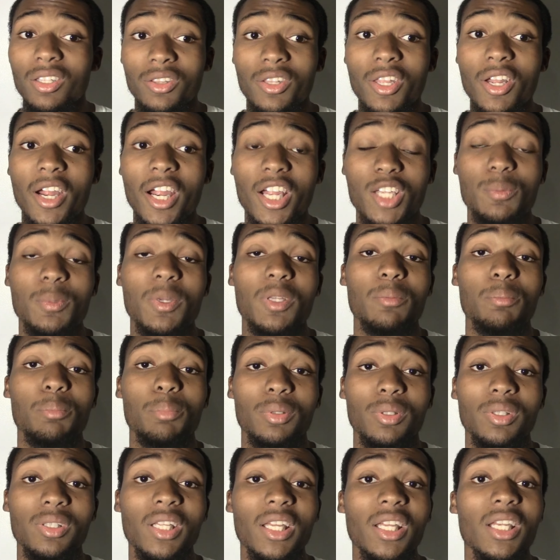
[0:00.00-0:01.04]
there has been
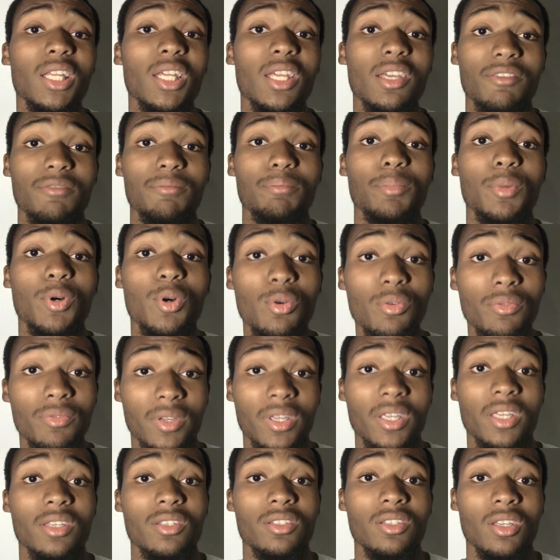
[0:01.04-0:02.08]
plenty of
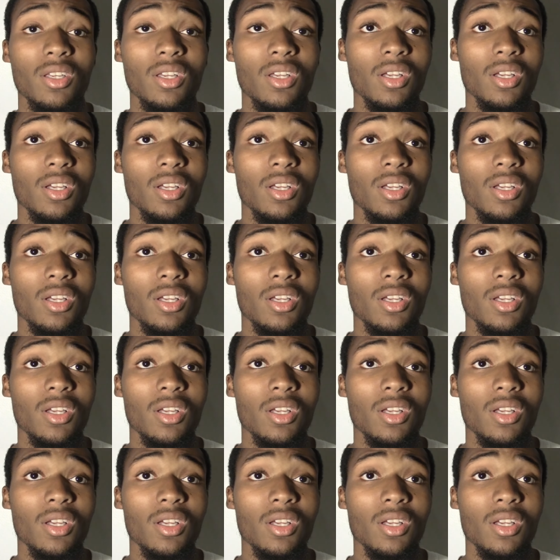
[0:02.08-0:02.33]
movies